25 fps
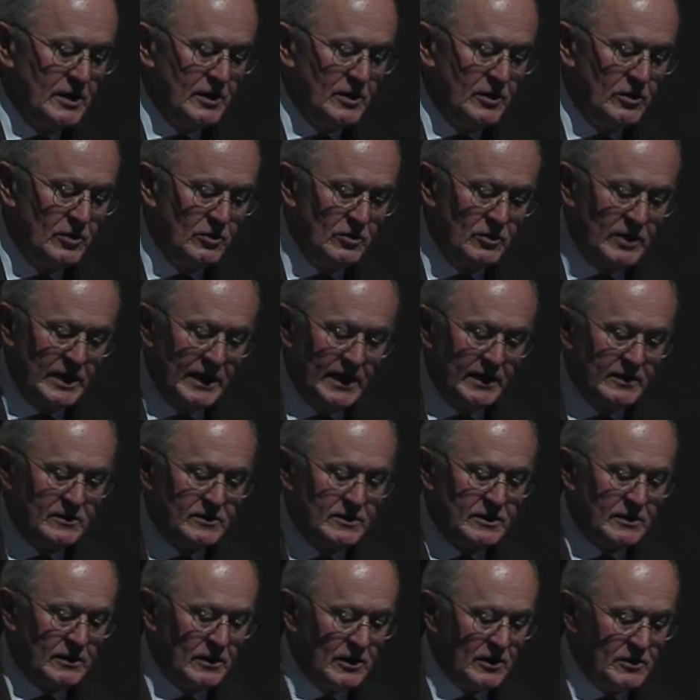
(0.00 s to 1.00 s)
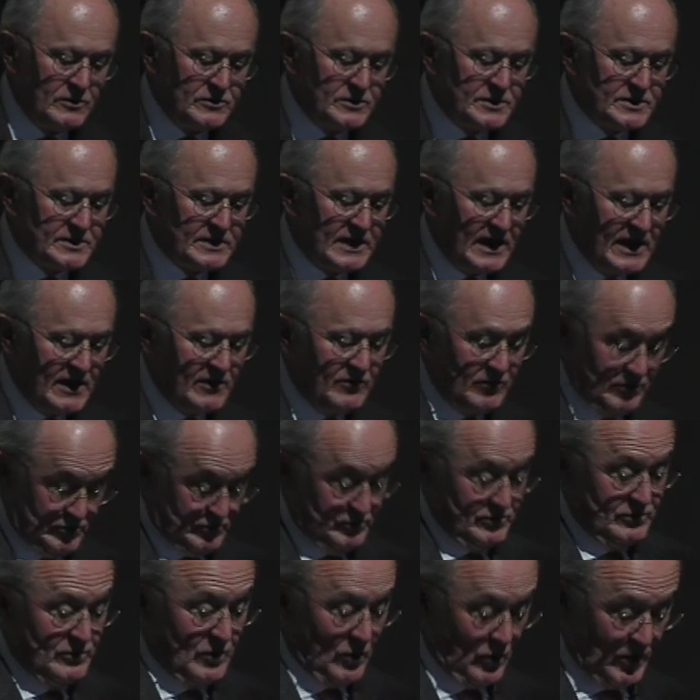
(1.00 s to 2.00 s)
who had closed down,
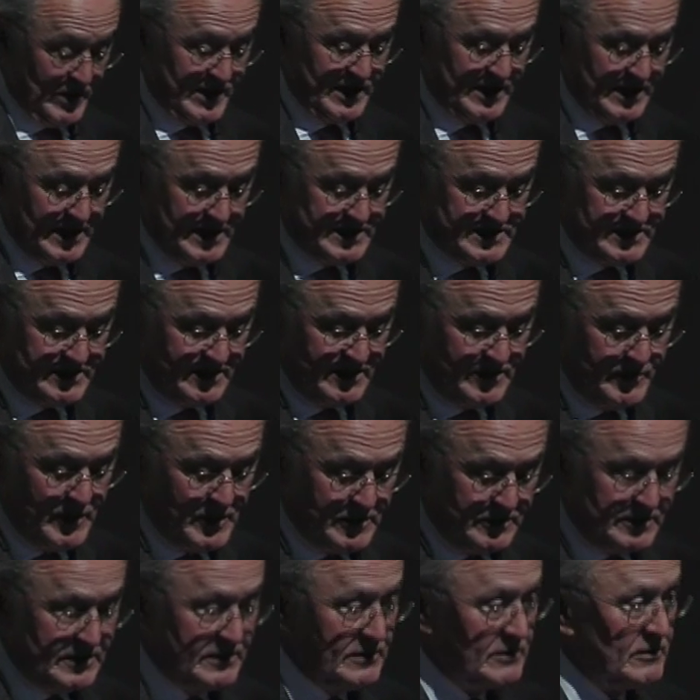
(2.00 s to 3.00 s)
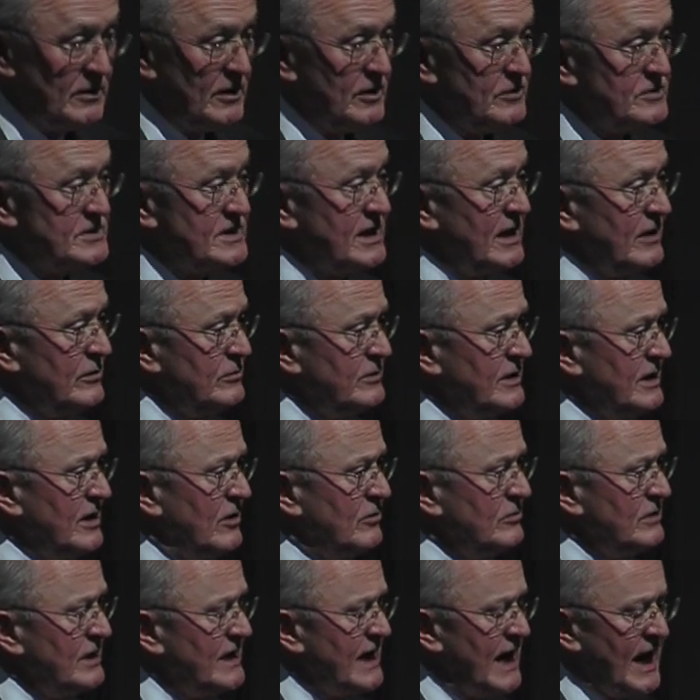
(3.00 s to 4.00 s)
who organized the community to close down the
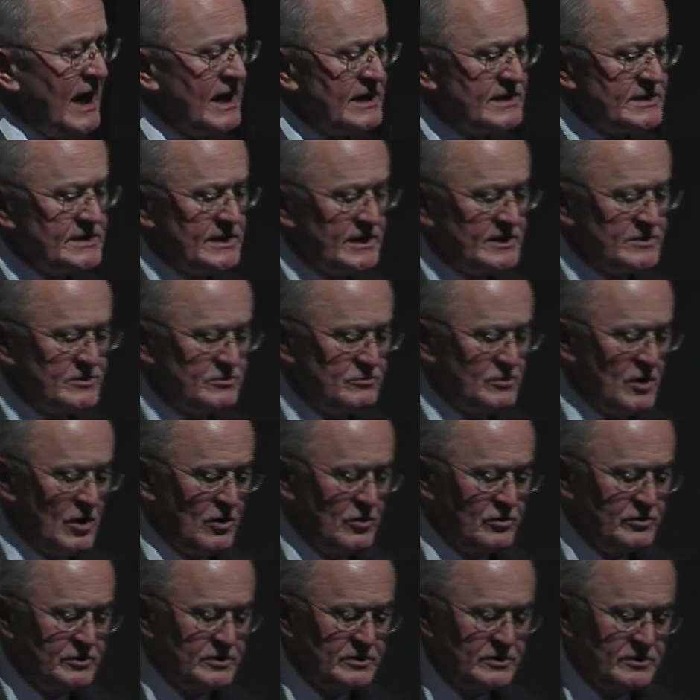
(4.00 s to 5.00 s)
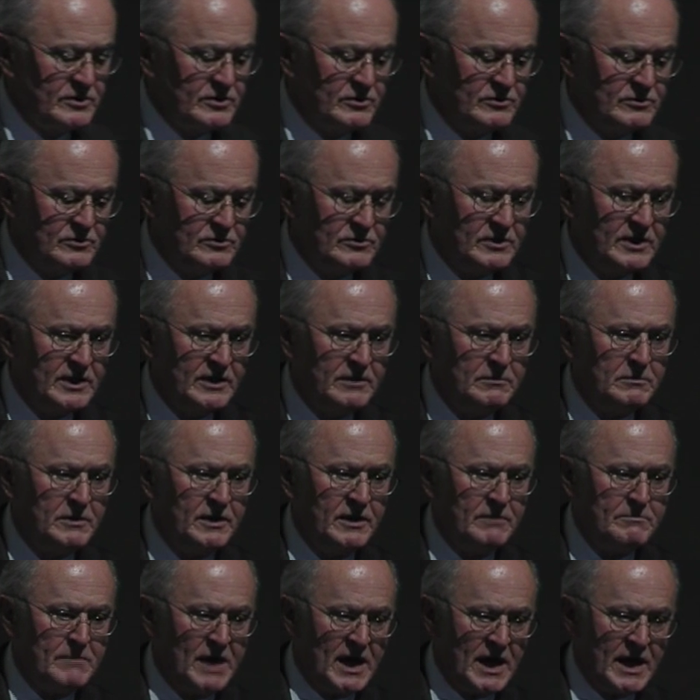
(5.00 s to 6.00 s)
only access road to
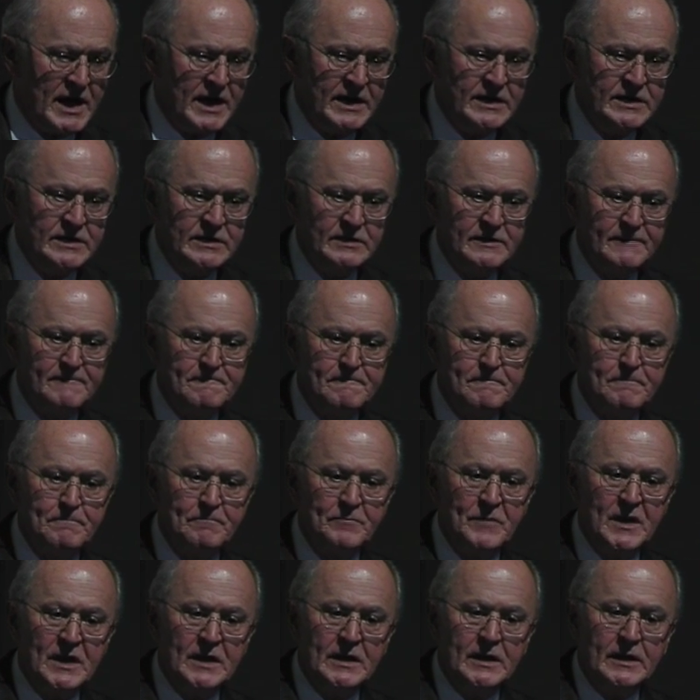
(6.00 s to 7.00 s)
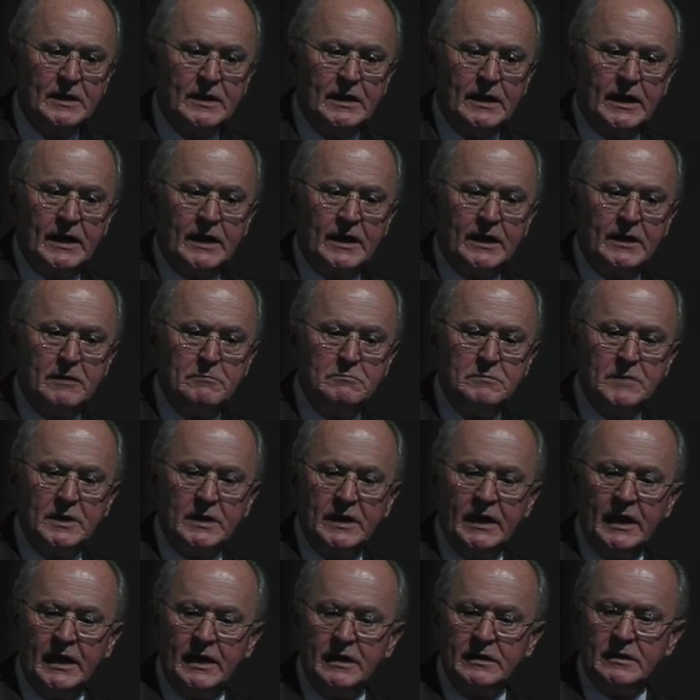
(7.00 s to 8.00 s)
a mine.
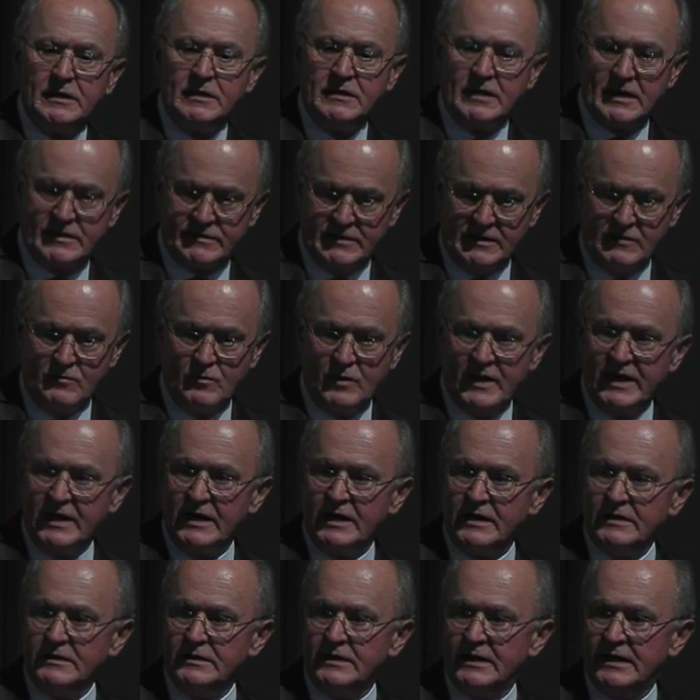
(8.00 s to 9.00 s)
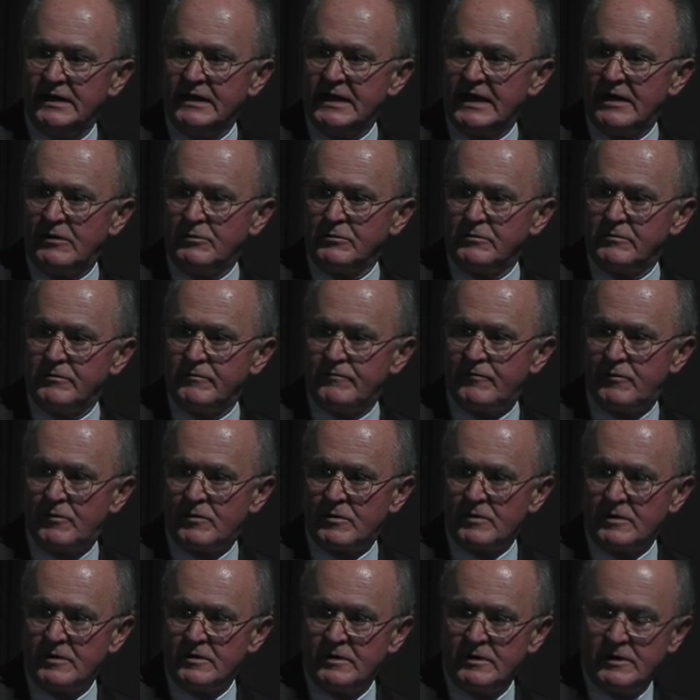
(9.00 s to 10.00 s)
And nothing went in and out
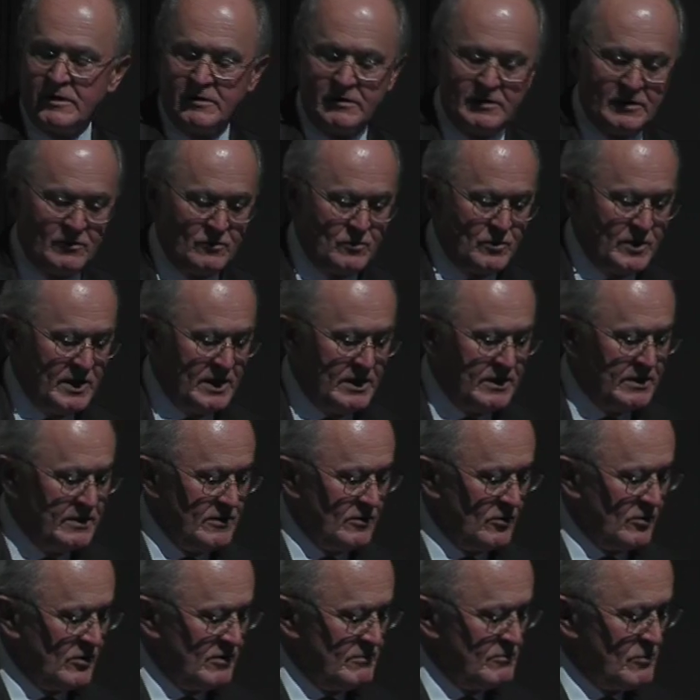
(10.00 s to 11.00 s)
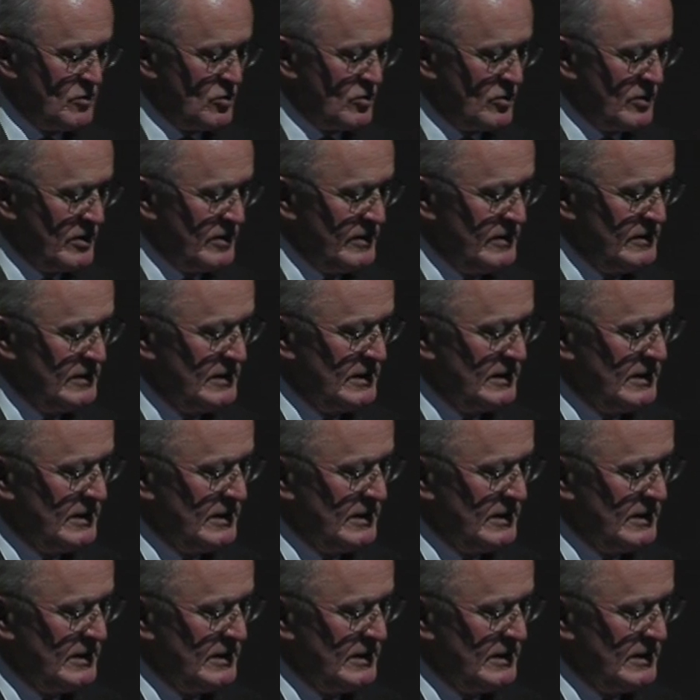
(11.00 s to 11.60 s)
for a week or more.